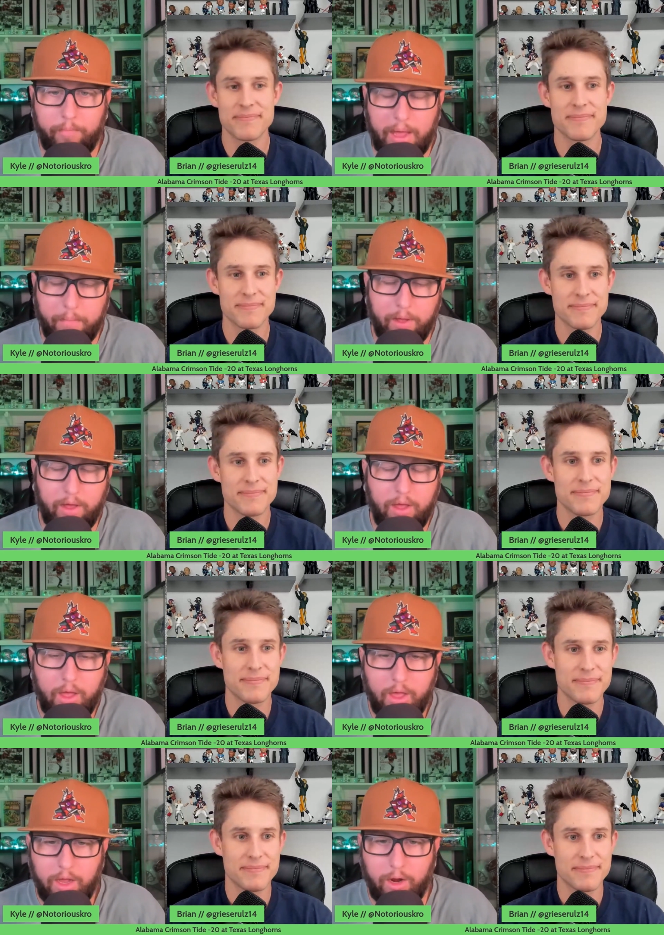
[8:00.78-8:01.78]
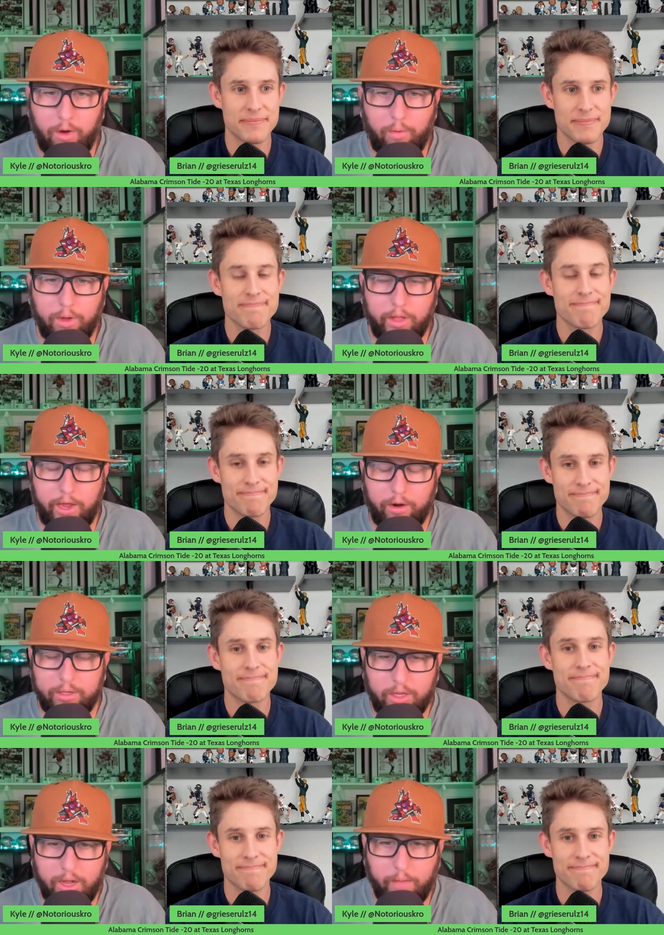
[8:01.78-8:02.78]
Speaker 1: Bama, you know, Will
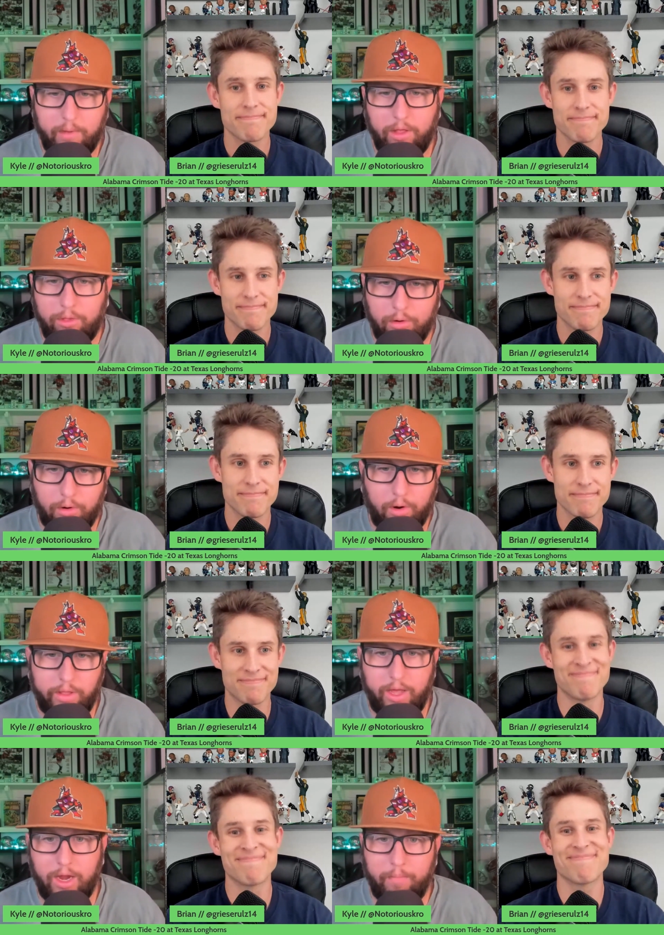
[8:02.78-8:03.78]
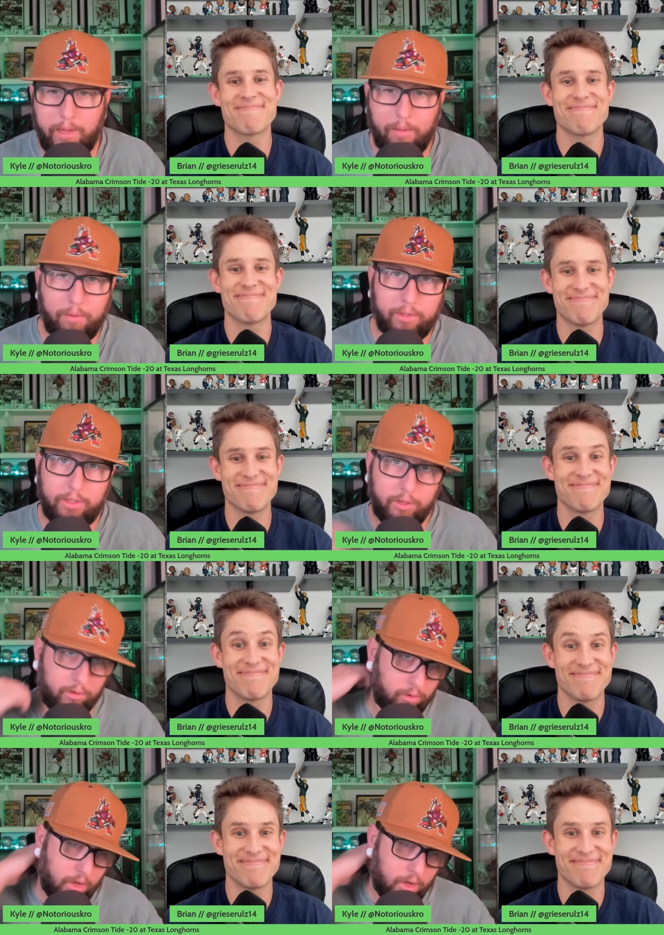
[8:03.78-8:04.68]
Anderson coming through? Are they going to be able to